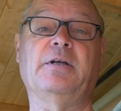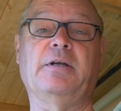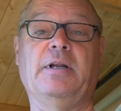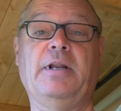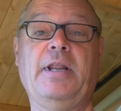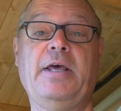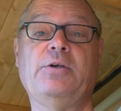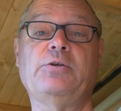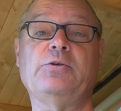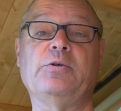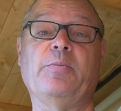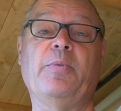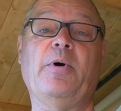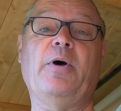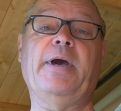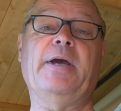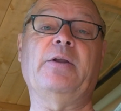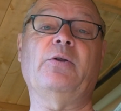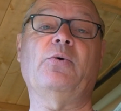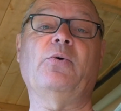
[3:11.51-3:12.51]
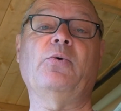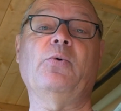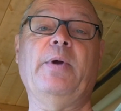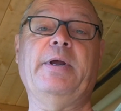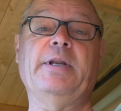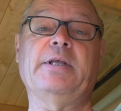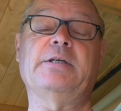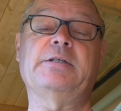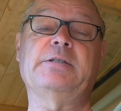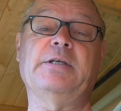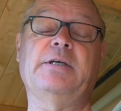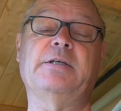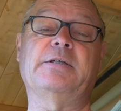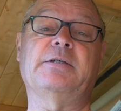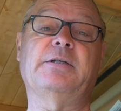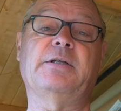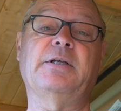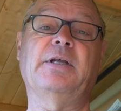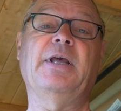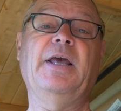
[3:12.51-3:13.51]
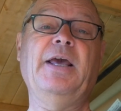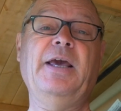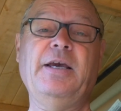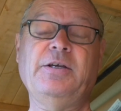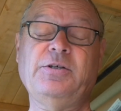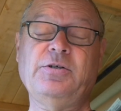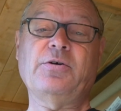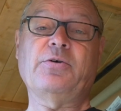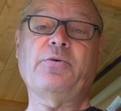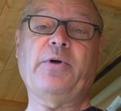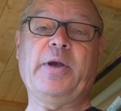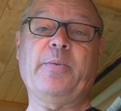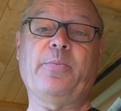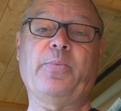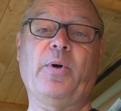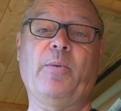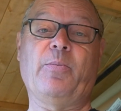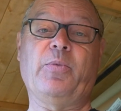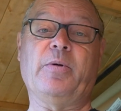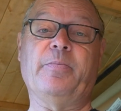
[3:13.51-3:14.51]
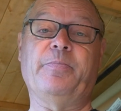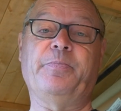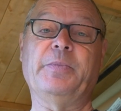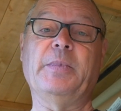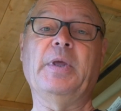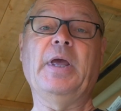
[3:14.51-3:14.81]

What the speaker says: Unless you buy it already seasoned, it's a great problem.